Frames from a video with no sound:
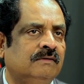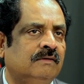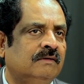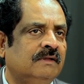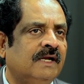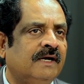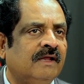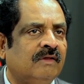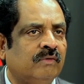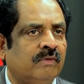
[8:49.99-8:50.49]

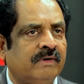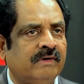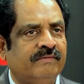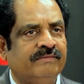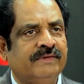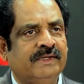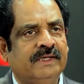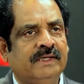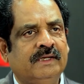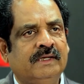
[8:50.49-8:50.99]
That is one of
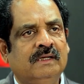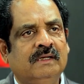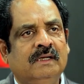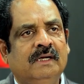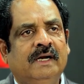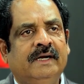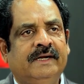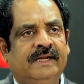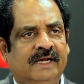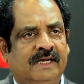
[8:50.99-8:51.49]
the
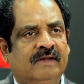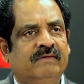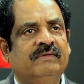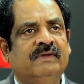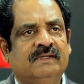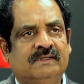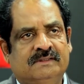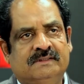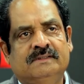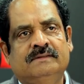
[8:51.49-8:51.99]

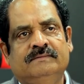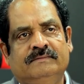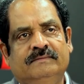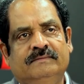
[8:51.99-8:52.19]
takeaways.